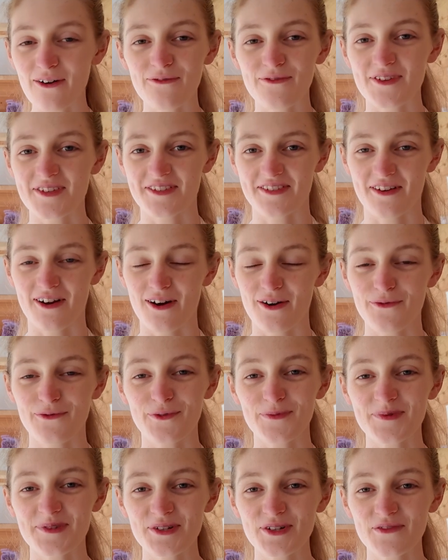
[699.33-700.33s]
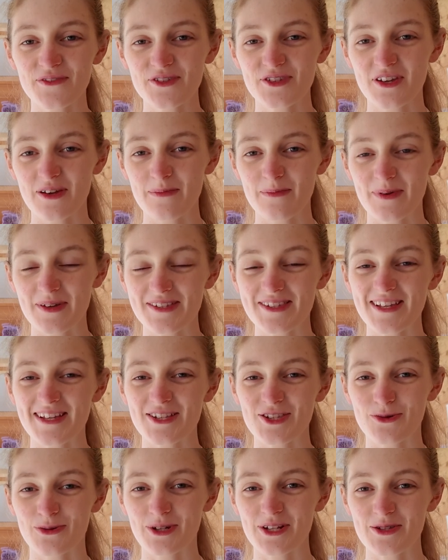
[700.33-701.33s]
this card from Silver Tempest
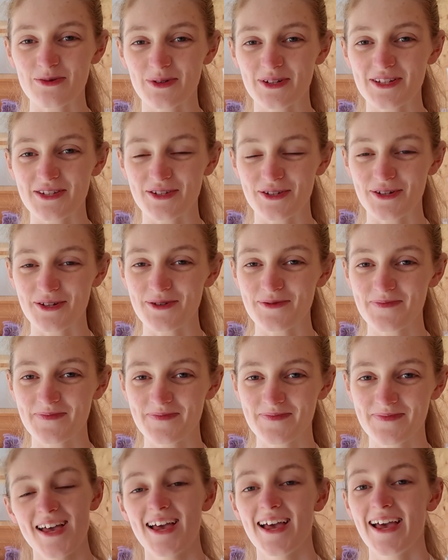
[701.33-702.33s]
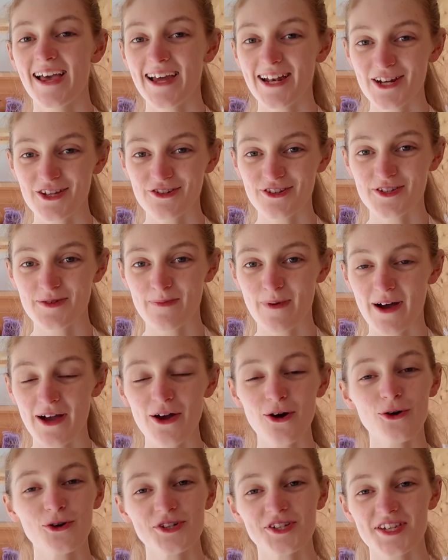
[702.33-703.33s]
in 2022. Illustrated by
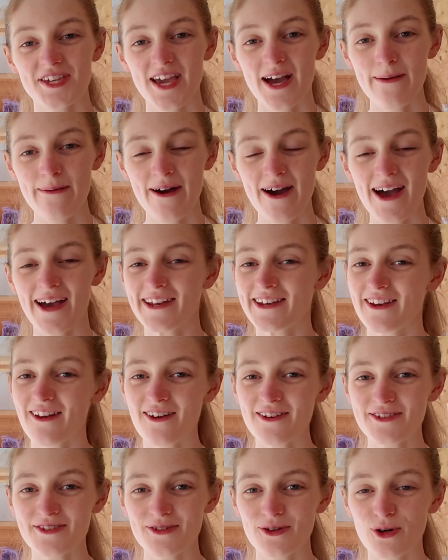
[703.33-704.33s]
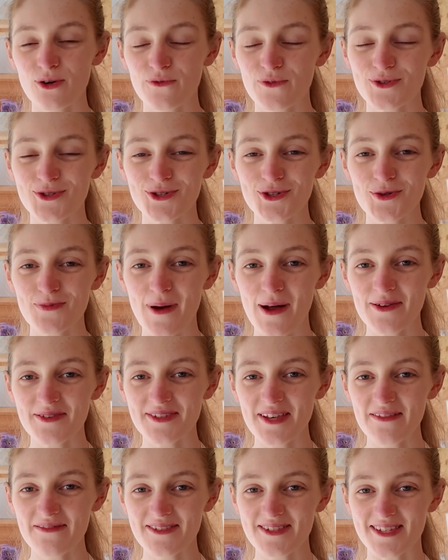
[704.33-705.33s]
Oshiyama and Last Soul for
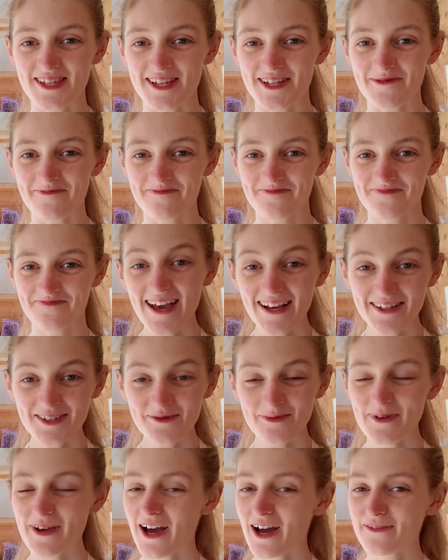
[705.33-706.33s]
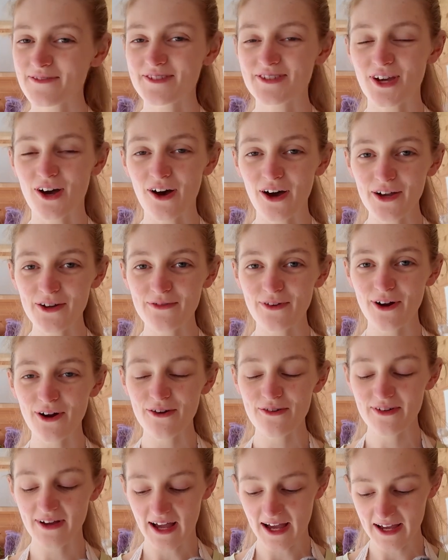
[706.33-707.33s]
£2.70. Next we have
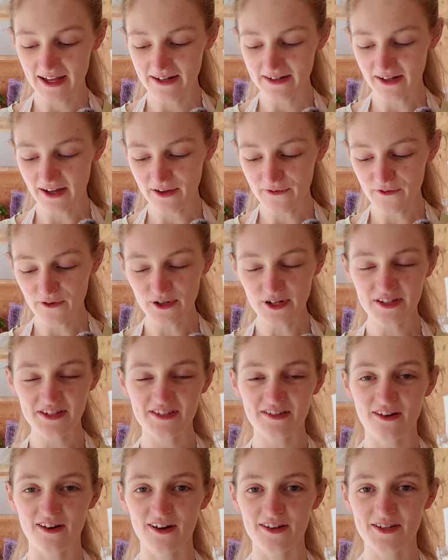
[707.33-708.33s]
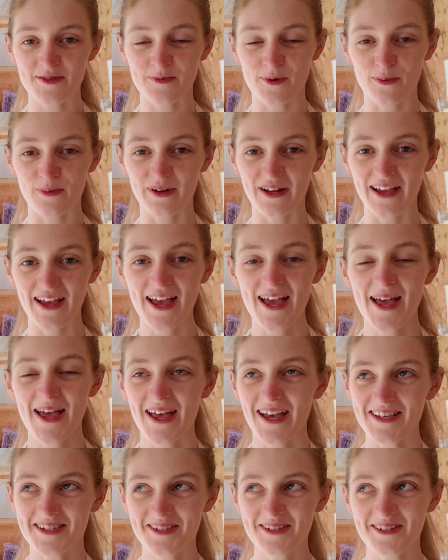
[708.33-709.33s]
Tyrogue, and I feel like this card is probably
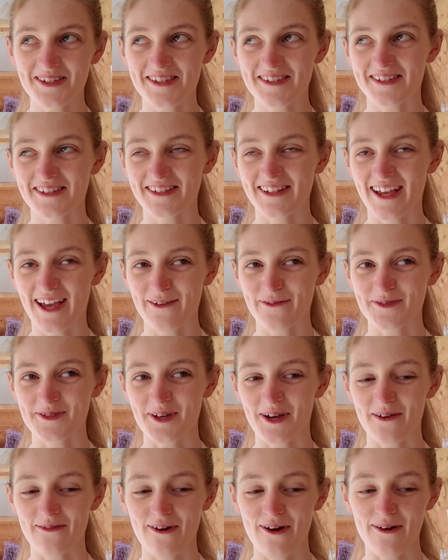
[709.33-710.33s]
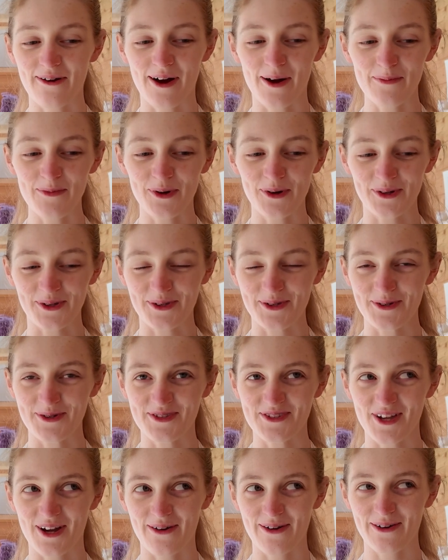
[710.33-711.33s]
as good as it's going to get for Tyrogue. I'm not a huge
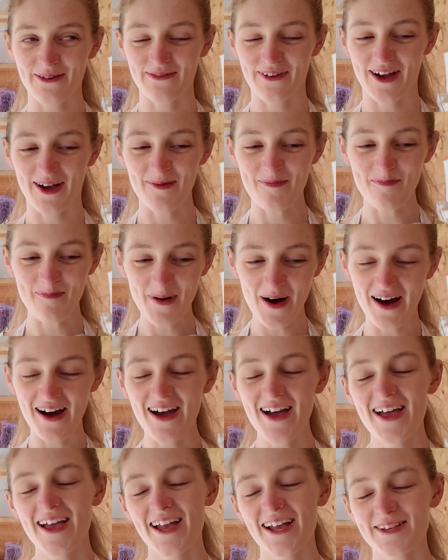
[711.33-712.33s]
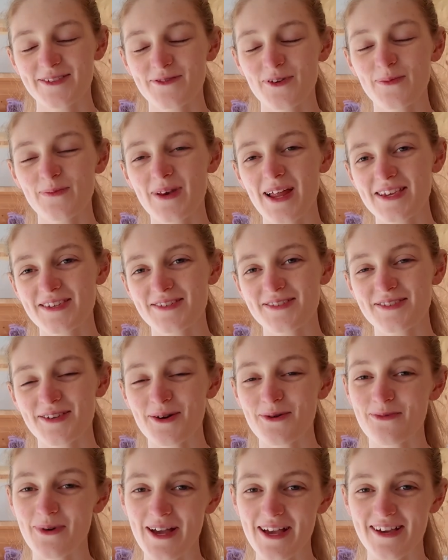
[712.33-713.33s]
Tyrogue fan, but it's from Legends
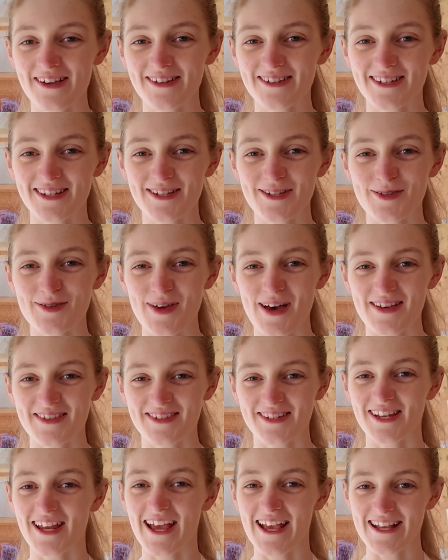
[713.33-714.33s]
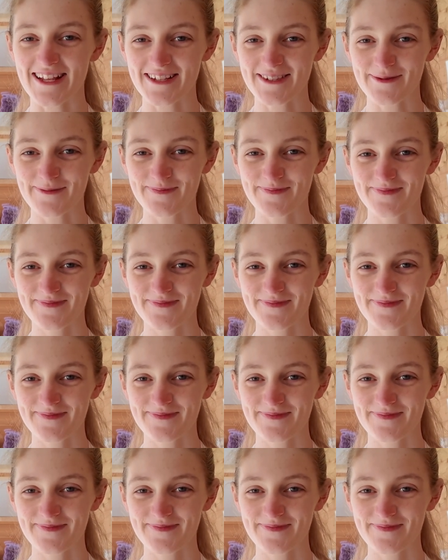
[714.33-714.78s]
Awakened in 2008.